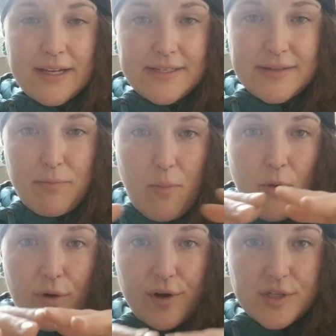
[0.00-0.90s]
It's
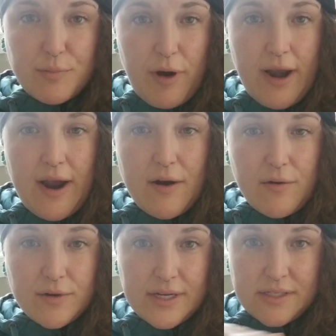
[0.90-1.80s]
more spread
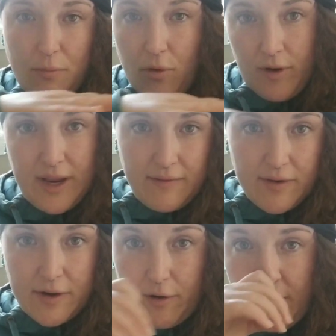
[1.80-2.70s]
out. It's more
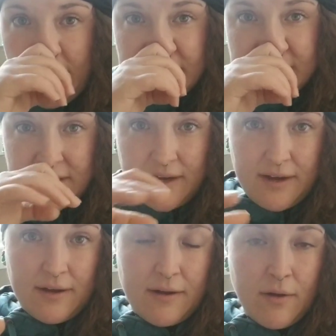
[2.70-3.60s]
even across
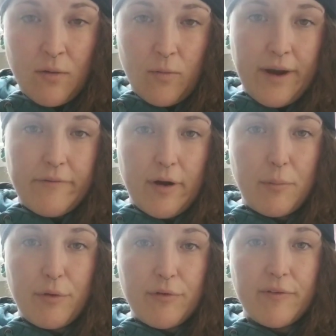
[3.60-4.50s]
the whatever
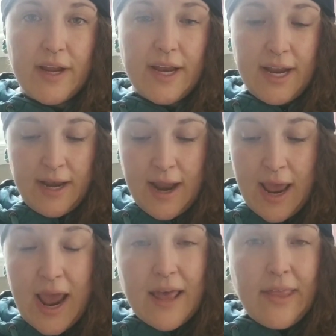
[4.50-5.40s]
I'm proofing it in.
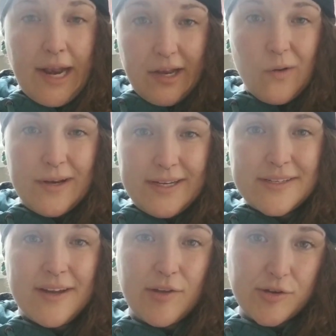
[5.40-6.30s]
And then I know it
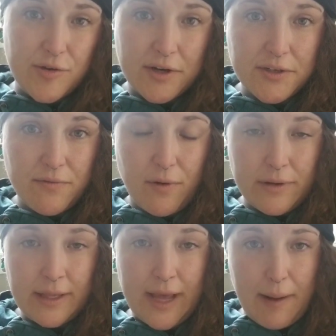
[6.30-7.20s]
needs another stretch and
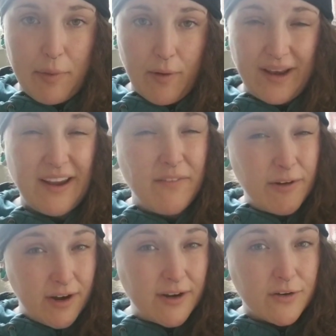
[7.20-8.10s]
fold at that point. If
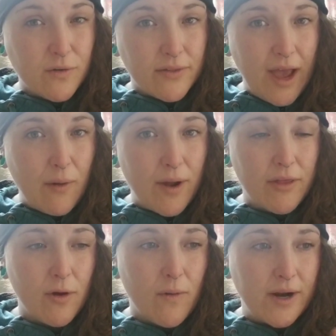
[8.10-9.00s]
you're going to do it that
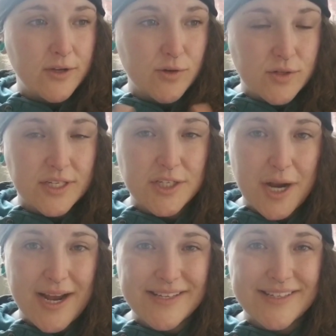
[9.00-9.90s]
way, though, I do
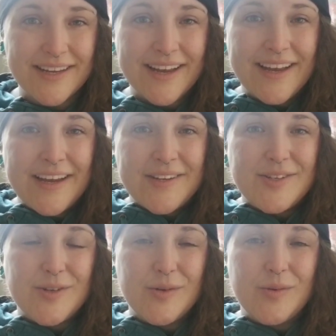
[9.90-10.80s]
suggest
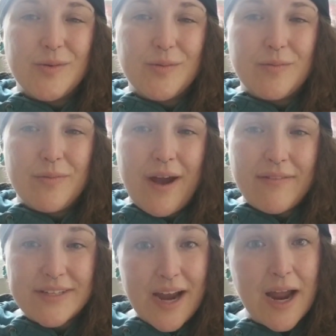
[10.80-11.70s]
to
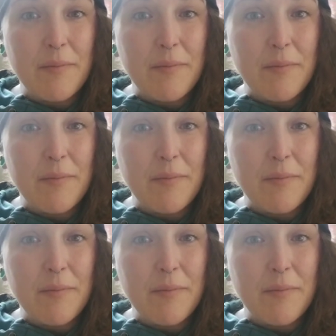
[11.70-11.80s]
have a